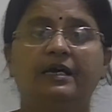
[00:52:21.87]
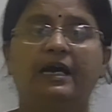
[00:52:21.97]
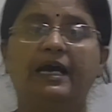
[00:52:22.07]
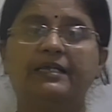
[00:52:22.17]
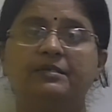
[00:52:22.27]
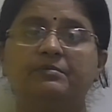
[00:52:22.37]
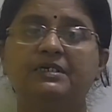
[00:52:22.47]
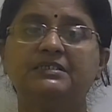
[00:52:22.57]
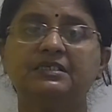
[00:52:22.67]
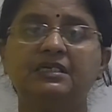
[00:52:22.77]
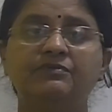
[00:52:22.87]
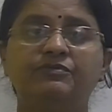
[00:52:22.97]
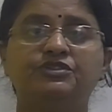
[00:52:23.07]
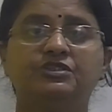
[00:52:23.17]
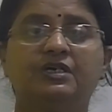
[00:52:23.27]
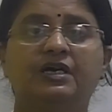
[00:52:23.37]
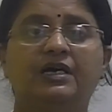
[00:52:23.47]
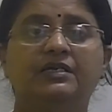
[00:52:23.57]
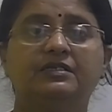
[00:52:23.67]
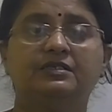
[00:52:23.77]
And the muscle which
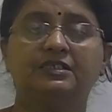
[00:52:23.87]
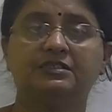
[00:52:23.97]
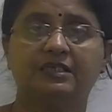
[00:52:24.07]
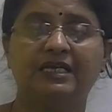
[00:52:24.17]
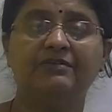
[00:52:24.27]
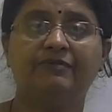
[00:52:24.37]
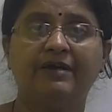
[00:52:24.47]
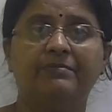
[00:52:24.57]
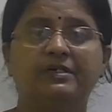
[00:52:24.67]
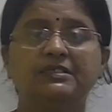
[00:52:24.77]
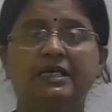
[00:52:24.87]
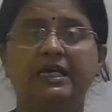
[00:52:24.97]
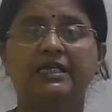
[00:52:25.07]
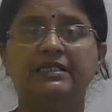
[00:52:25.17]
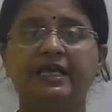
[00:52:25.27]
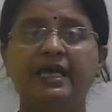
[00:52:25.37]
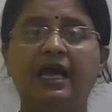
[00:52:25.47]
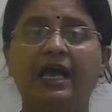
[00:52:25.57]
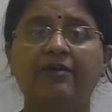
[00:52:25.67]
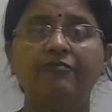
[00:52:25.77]
this red fibers, they
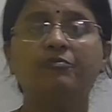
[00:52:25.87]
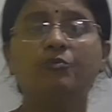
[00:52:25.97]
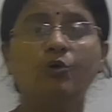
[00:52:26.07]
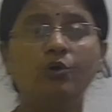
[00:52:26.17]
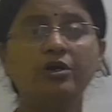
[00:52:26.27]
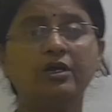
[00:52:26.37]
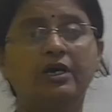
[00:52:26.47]
have more